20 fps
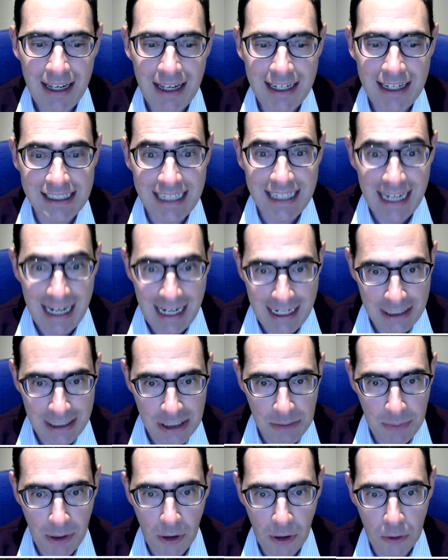it's
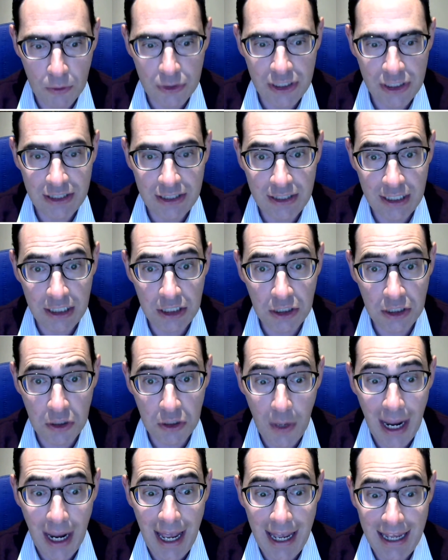catapulted the
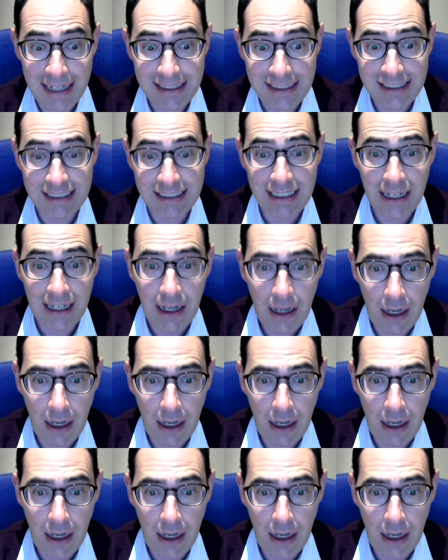US